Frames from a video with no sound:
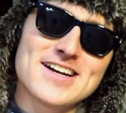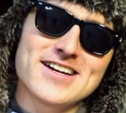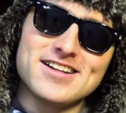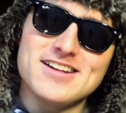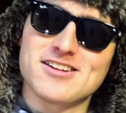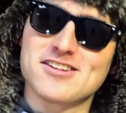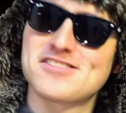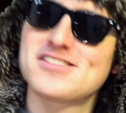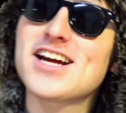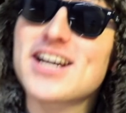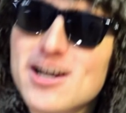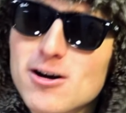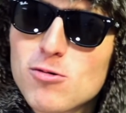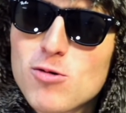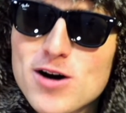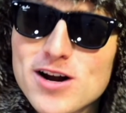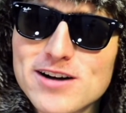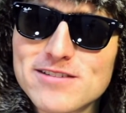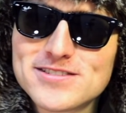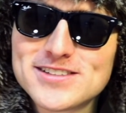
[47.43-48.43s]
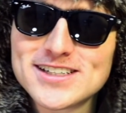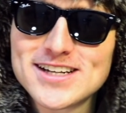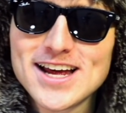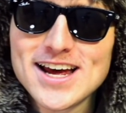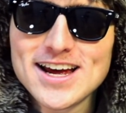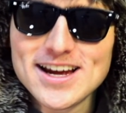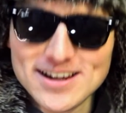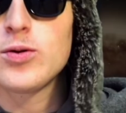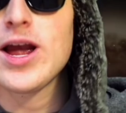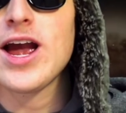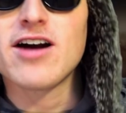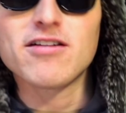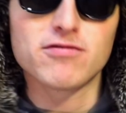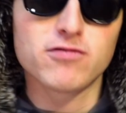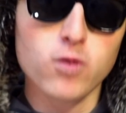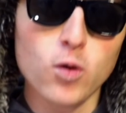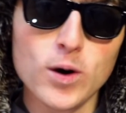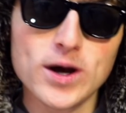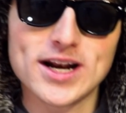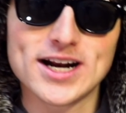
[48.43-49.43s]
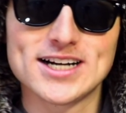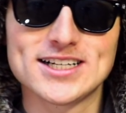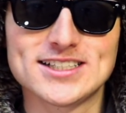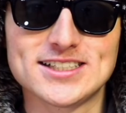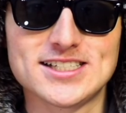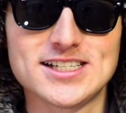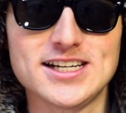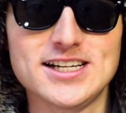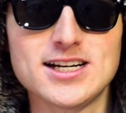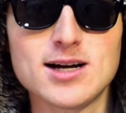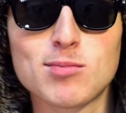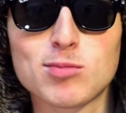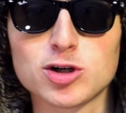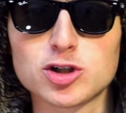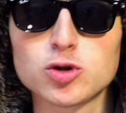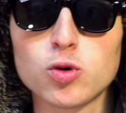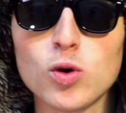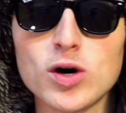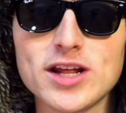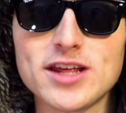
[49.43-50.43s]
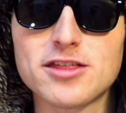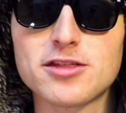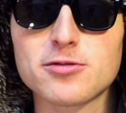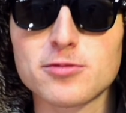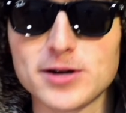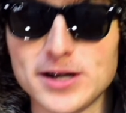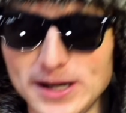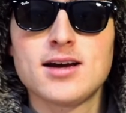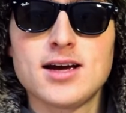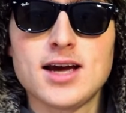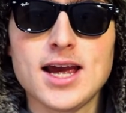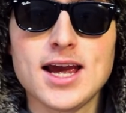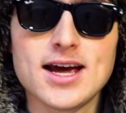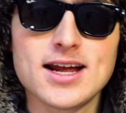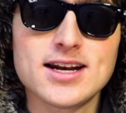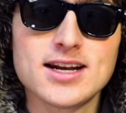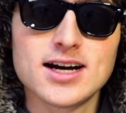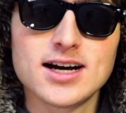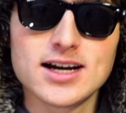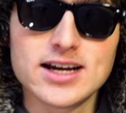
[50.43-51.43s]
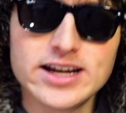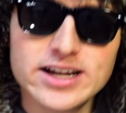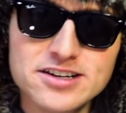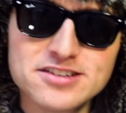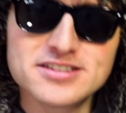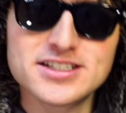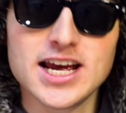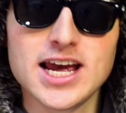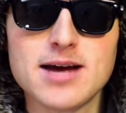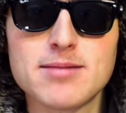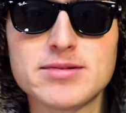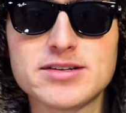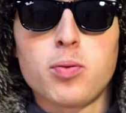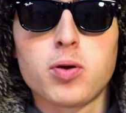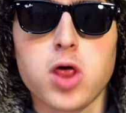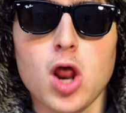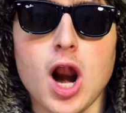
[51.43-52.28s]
into the second one of today. We have void entity number 23, and his name is...